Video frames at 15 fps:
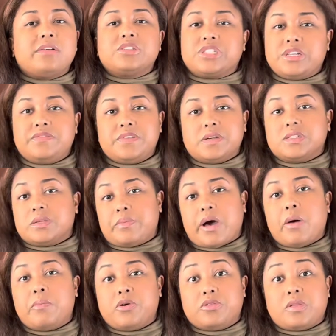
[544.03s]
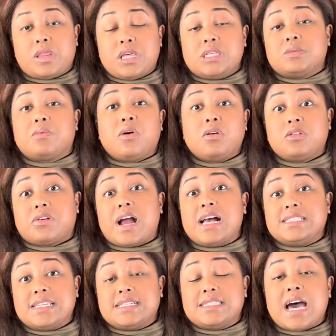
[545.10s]
she feels about both of these
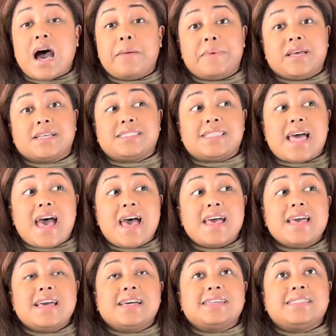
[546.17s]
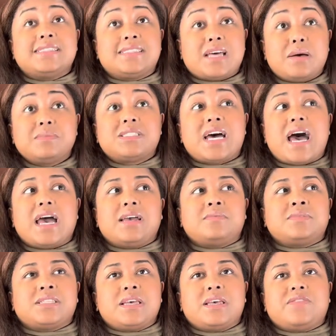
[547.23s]
polarizing topics that
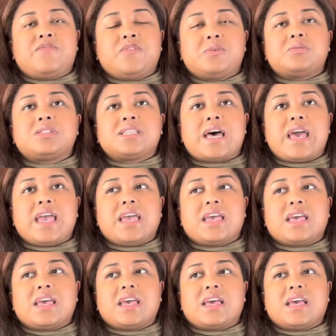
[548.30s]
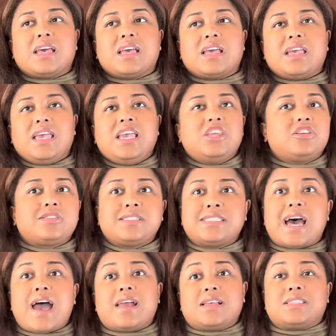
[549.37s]
sometimes it feels like either
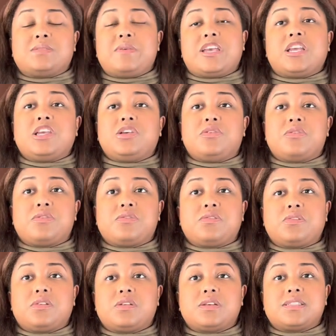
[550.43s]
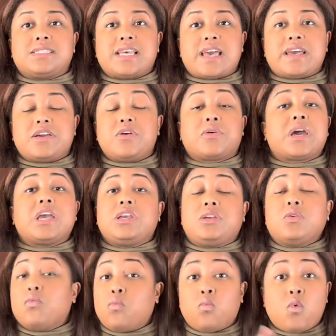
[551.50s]
side is making you say, okay,
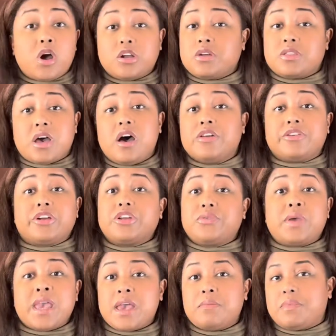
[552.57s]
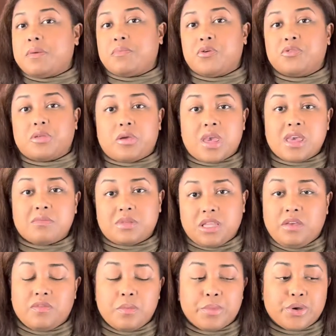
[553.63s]
one or the other. You can't be both. You can't
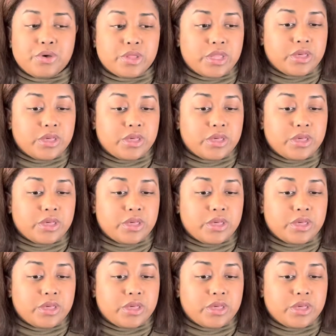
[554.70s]
believe in both.